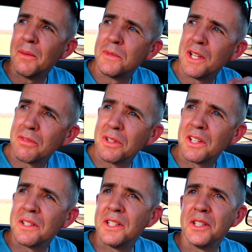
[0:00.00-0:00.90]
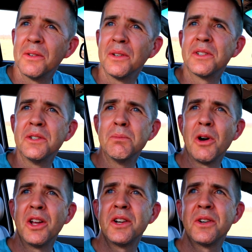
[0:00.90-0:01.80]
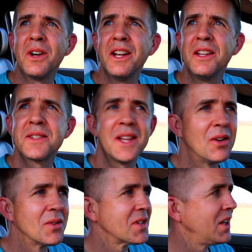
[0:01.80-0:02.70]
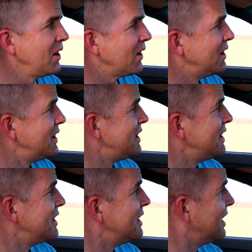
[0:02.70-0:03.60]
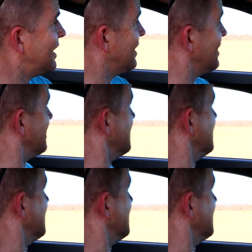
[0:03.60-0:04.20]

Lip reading: I'm definitely continuing to monitor any sounds I hear. And